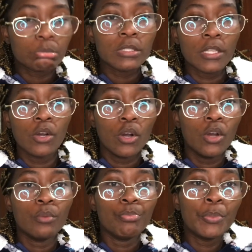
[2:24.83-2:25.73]

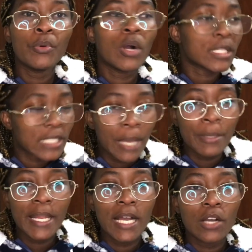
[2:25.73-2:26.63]
the poo was
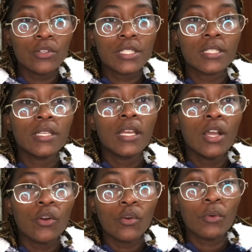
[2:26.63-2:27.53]
coming out
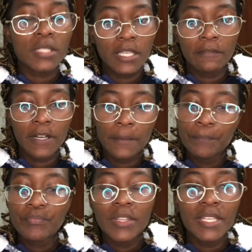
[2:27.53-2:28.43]
or whatever.
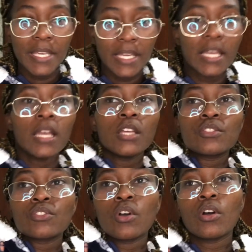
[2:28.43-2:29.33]
Yeah.
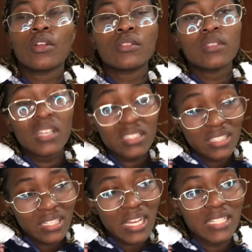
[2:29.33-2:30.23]
So Thursday
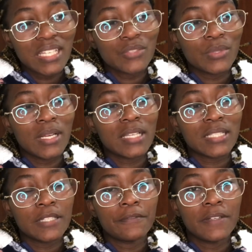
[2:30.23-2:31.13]
night, that's when I
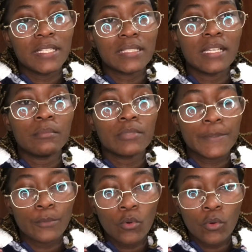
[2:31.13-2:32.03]
started feeling some
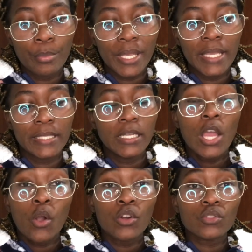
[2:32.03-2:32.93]
small pain.
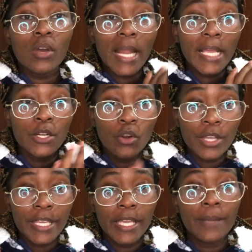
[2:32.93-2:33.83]
Cause all I know,
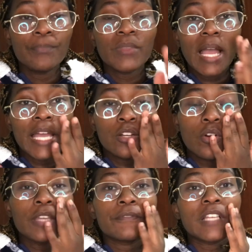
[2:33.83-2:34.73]
yeah, I know
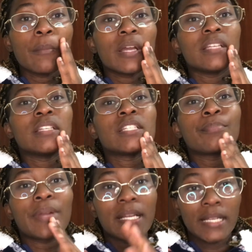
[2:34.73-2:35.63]
if someone is
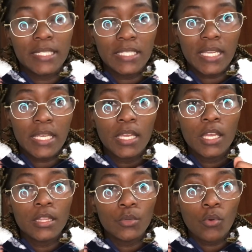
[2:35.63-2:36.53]
pregnant, yeah,
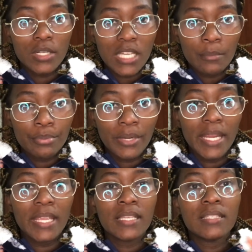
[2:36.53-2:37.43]
the water
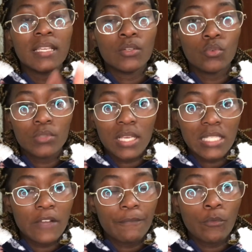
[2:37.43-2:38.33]
breaks and all that
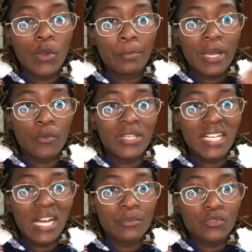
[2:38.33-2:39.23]
stuff. But when it
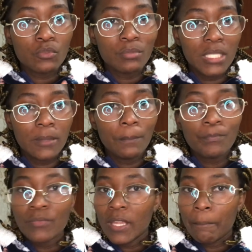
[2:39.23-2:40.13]
comes to me,
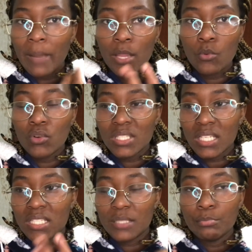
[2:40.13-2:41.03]
my water
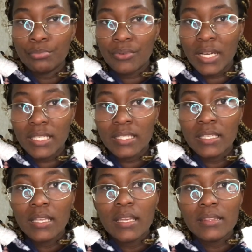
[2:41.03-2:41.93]
didn't break.
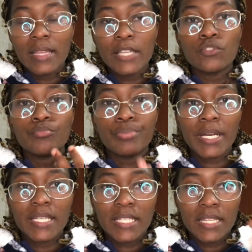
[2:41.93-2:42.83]
They had to break
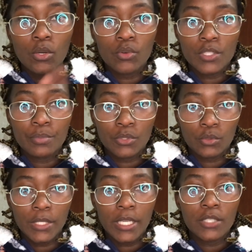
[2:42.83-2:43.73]
it at the hospital,
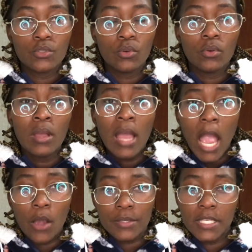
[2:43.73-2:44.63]
yeah. So I
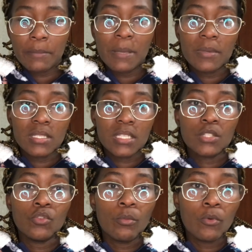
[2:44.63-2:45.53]
was thinking maybe it's just
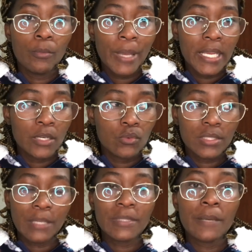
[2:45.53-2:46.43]
normal pain, because
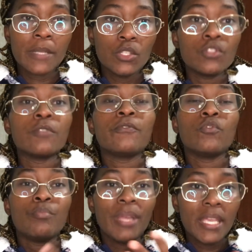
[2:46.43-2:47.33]
sometimes I used to feel
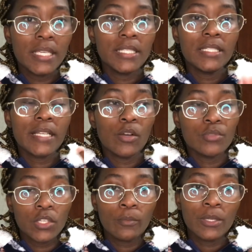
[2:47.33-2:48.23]
pain and I would
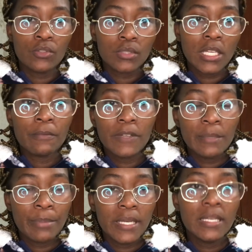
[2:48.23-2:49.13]
tell my doctor I'm feeling
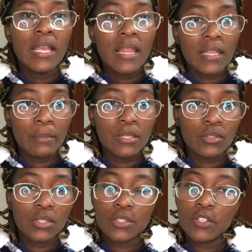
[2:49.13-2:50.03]
pain. Then my
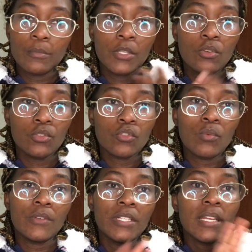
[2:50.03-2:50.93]
doctor would tell me, no, don't
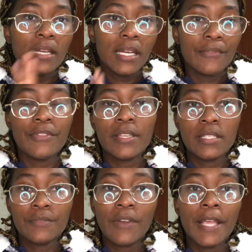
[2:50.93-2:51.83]
worry, everything is
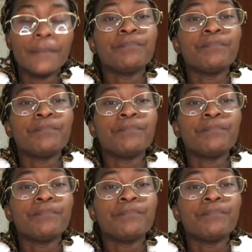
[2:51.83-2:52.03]
fine.